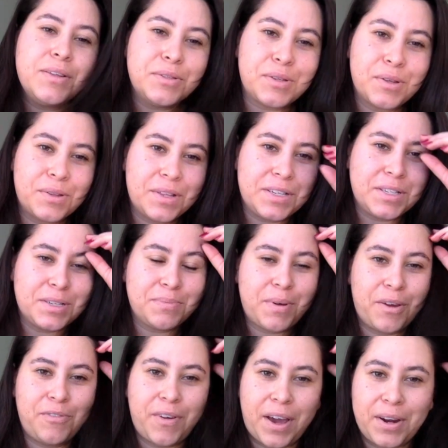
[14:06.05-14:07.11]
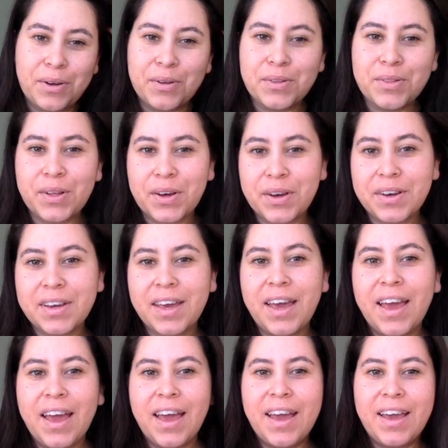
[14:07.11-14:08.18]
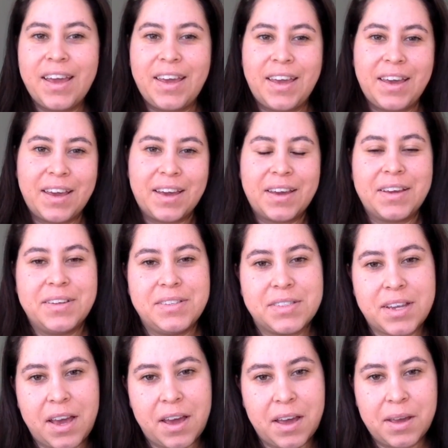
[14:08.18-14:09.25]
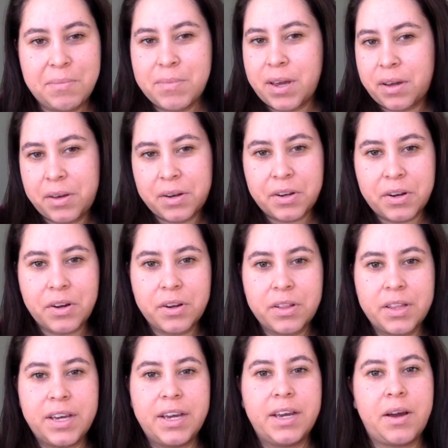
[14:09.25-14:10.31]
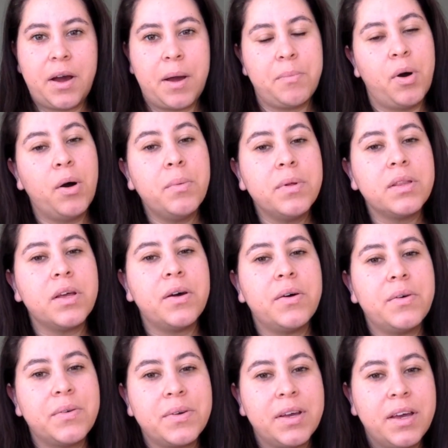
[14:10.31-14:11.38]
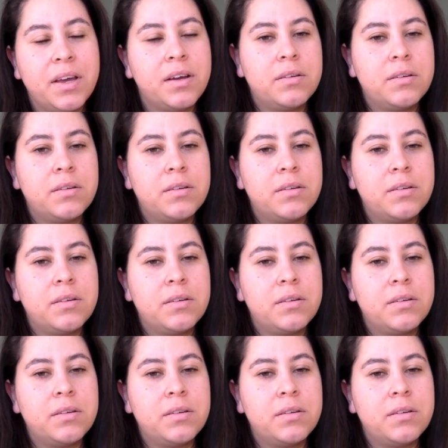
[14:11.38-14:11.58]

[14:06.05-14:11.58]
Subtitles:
So this is my final look, and I'm not going to curl it. I'm home alone.